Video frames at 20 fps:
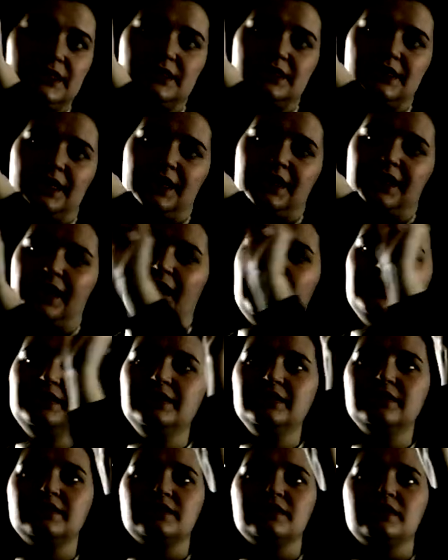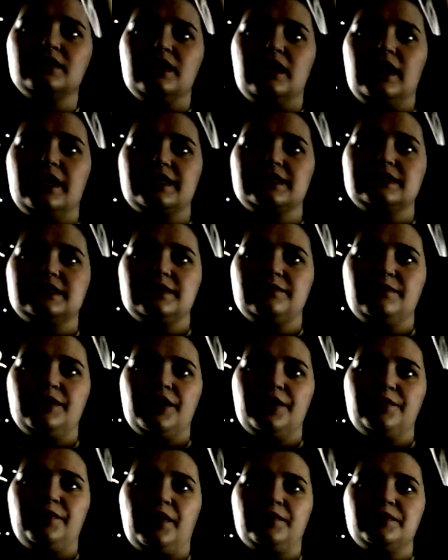Internet again. I can see
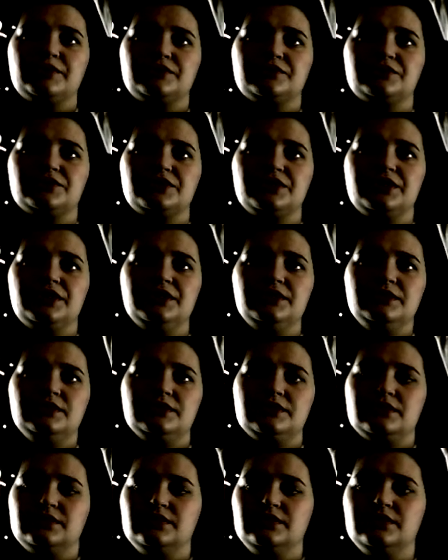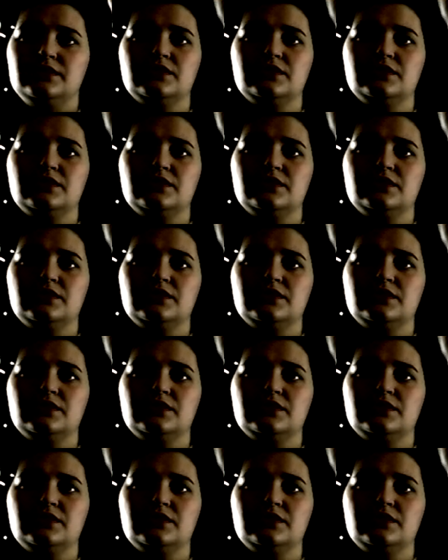Mary Poppins Returns